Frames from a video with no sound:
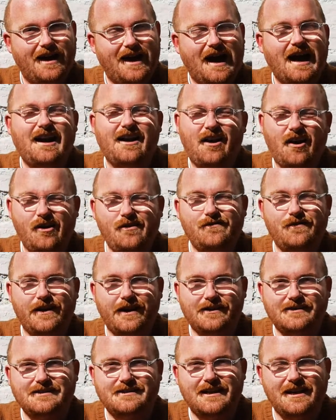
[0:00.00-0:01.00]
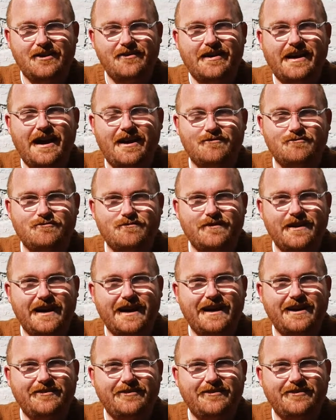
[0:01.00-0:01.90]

and hopefully I'll see you again really,